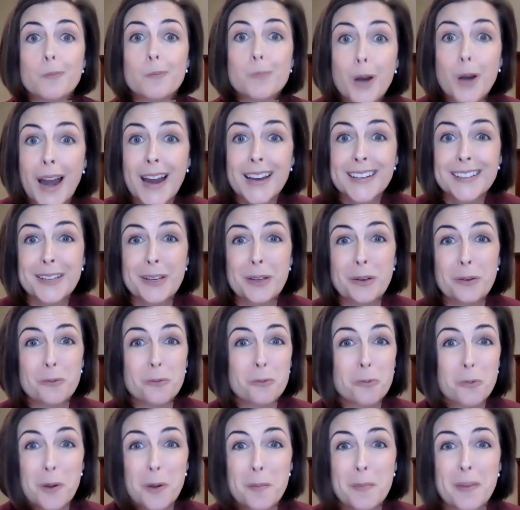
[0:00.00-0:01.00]
Pregnant
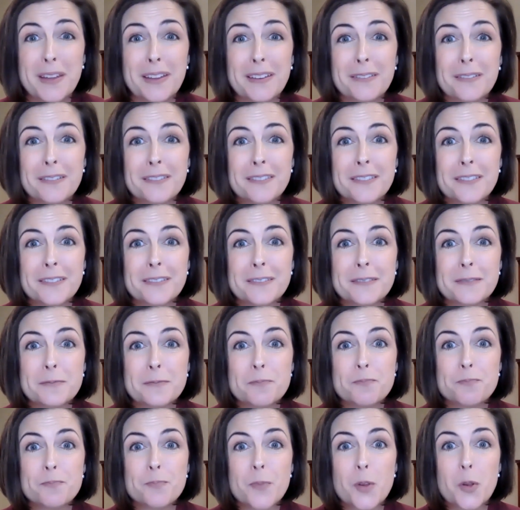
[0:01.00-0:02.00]
women
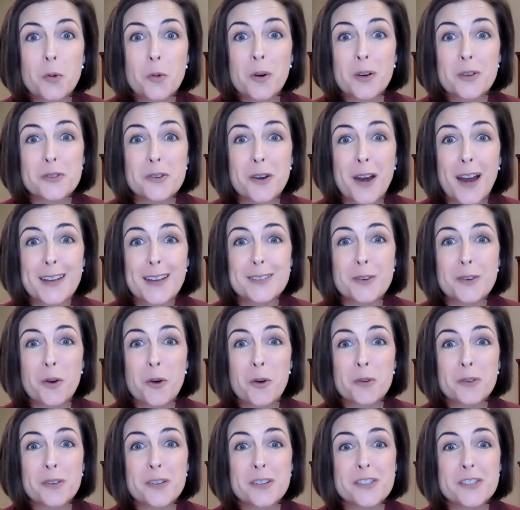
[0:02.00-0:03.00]
who are trying to
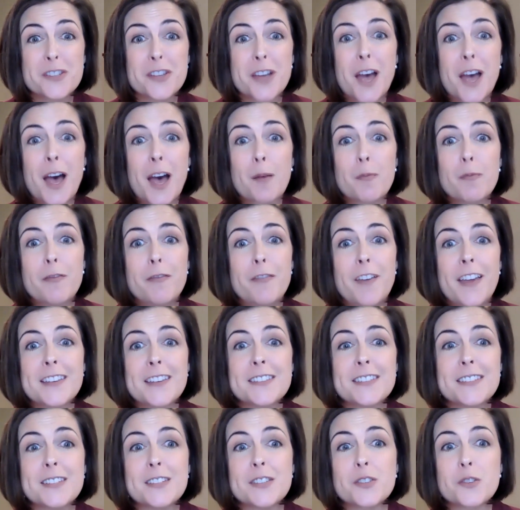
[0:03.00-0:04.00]
hold a job
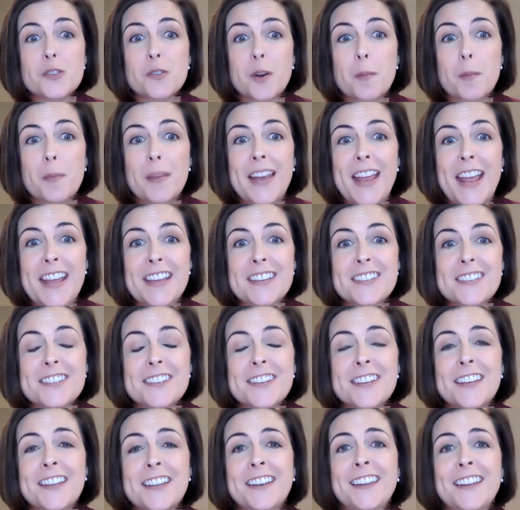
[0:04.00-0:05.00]
face
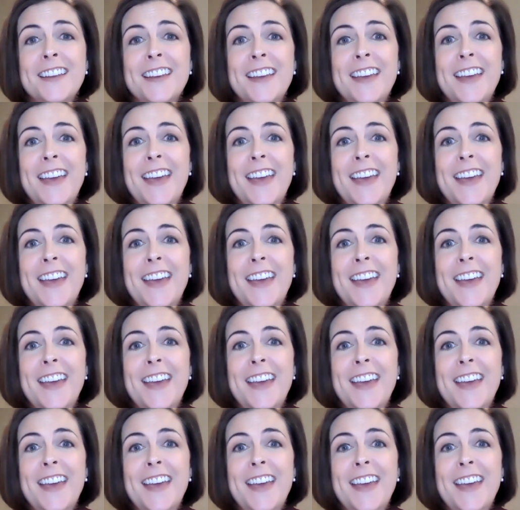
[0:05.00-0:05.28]
discrimination,